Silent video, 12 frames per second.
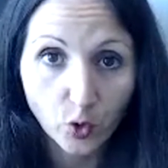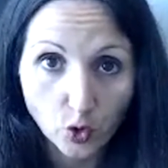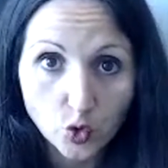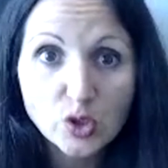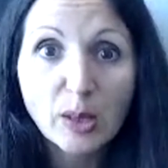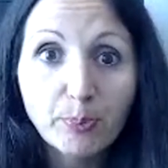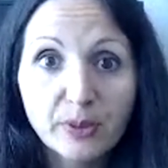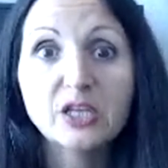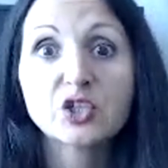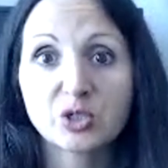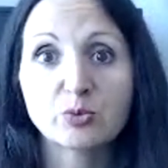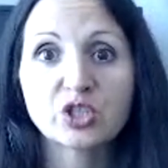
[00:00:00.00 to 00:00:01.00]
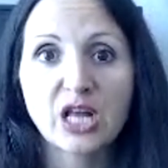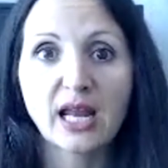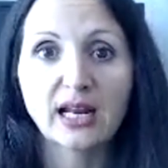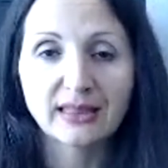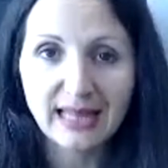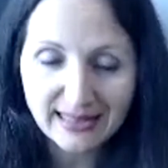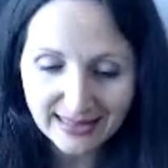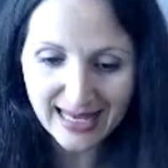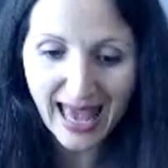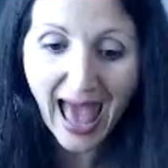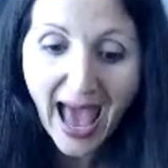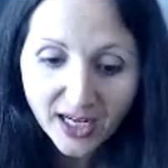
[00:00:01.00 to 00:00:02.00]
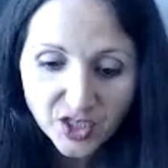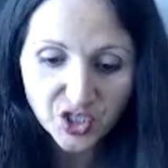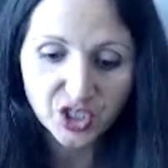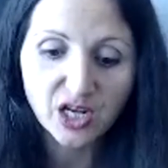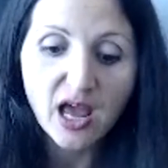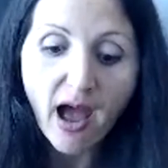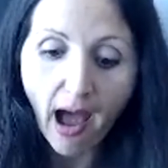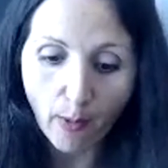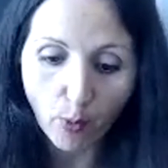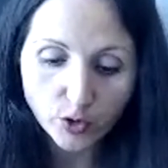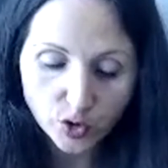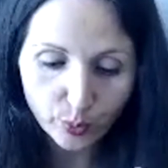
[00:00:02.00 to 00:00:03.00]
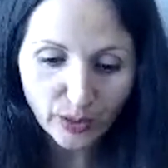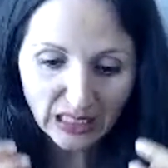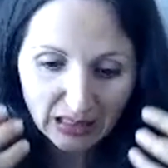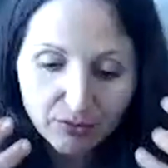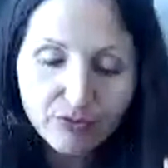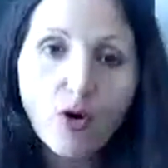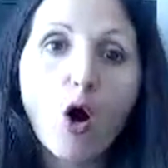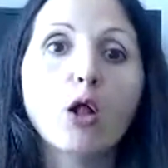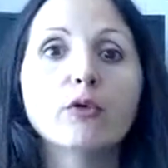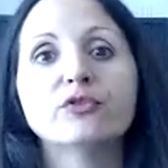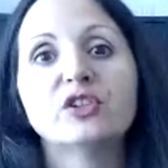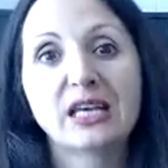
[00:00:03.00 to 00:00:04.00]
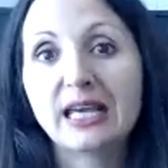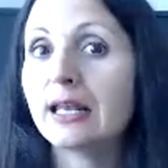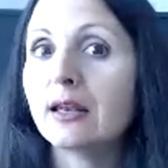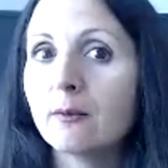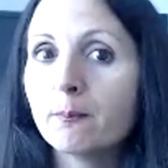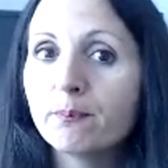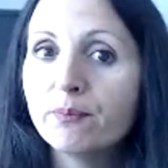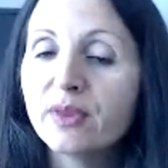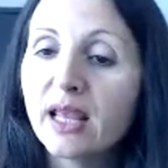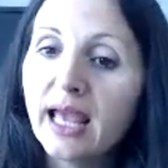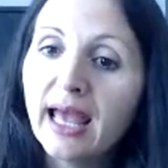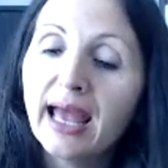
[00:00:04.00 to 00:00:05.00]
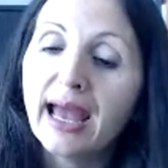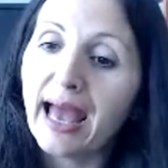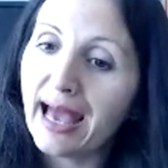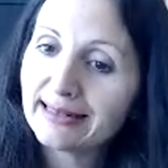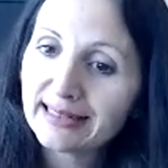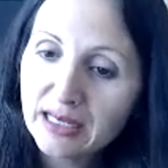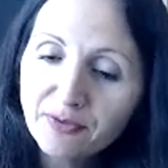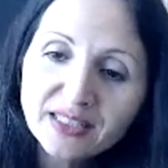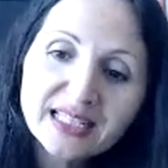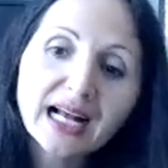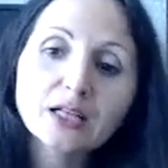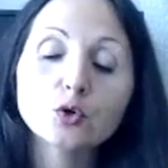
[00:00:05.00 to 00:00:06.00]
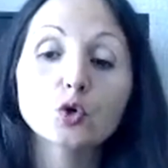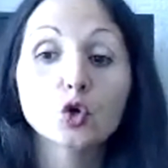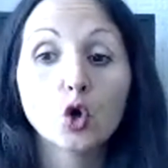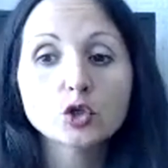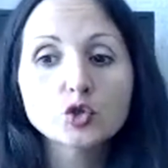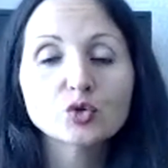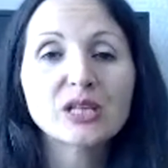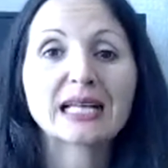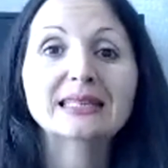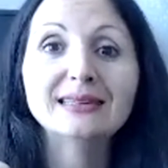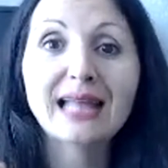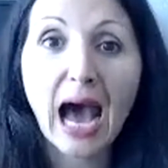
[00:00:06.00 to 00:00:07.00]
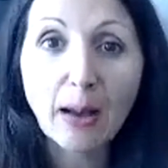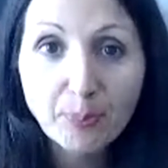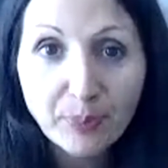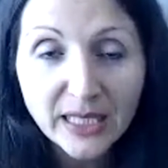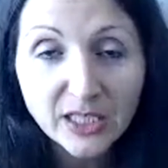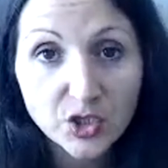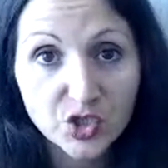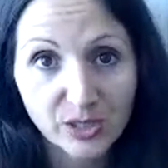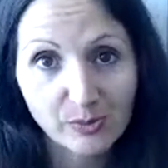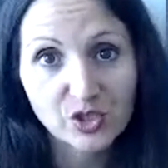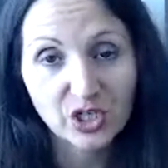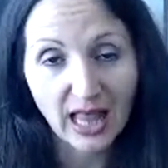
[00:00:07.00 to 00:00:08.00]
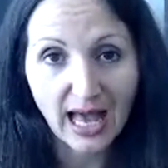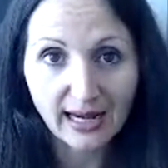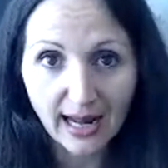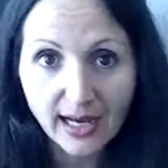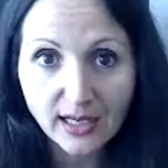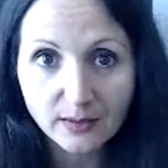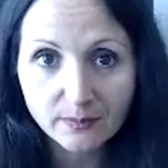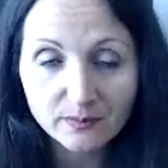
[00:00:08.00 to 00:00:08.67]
Hoću da pišem članak. That's the action I want to be involved in. And if I tell you hoću da napišem članak